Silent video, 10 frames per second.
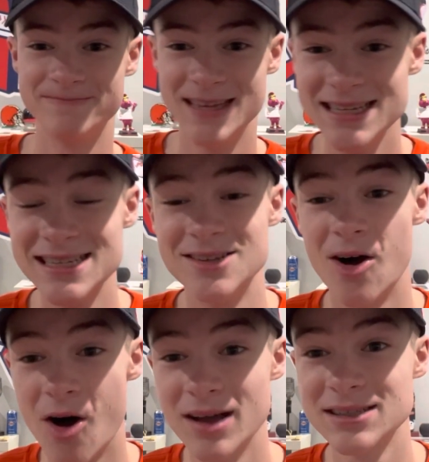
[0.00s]
This is
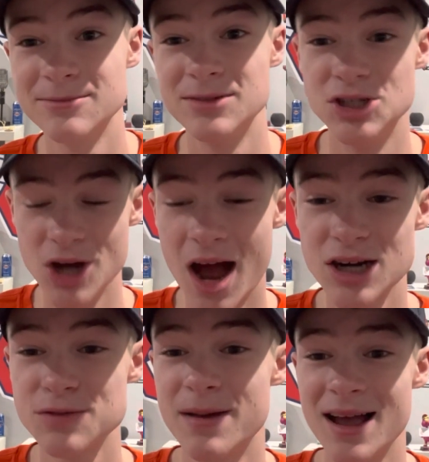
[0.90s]
awesome.
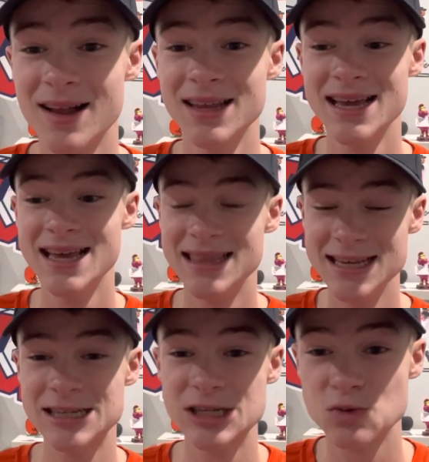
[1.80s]
Josh Bell,
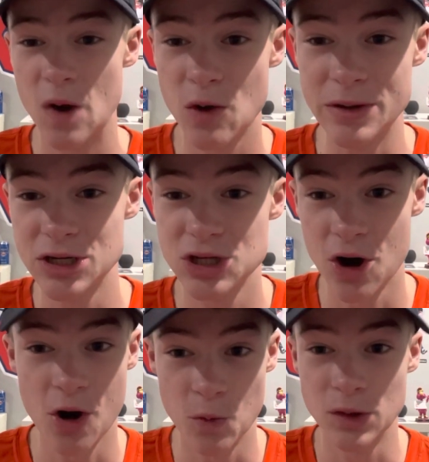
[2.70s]
this is where we
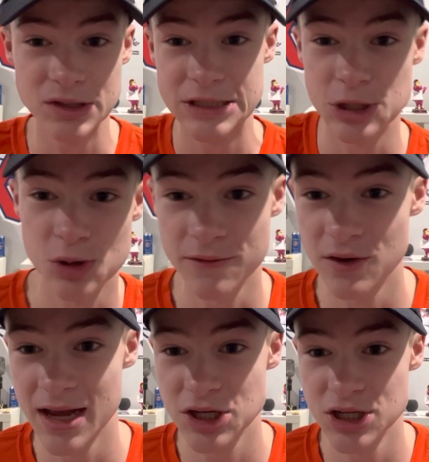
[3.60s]
start our World Series run for
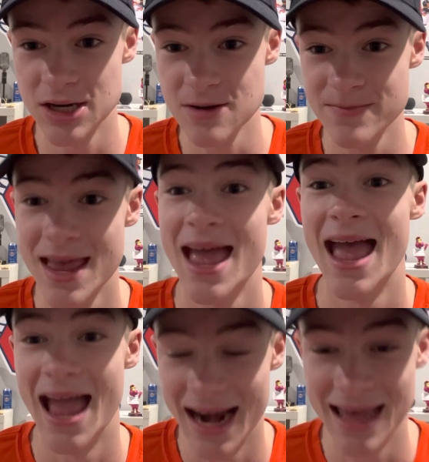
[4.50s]
next year.
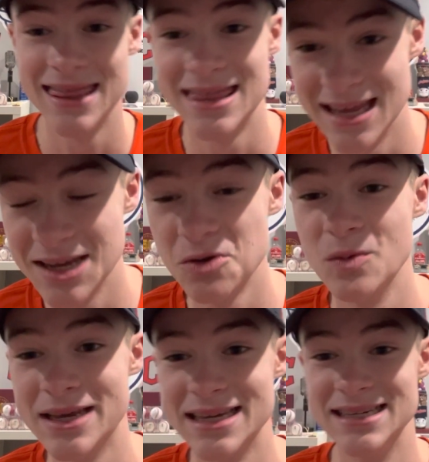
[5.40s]
And I think
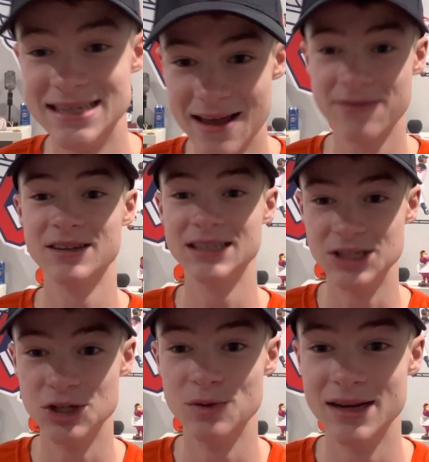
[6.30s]
we can definitely
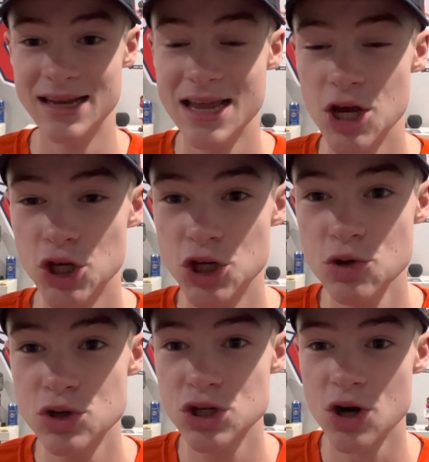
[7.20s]
do it.
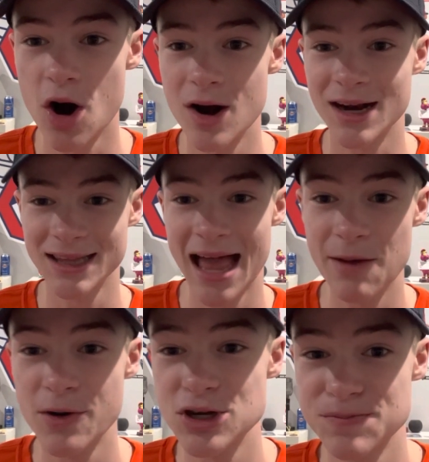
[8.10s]
Huge start. Glad
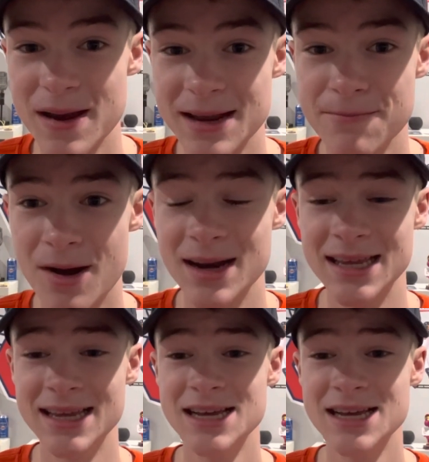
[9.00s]
we are spending money.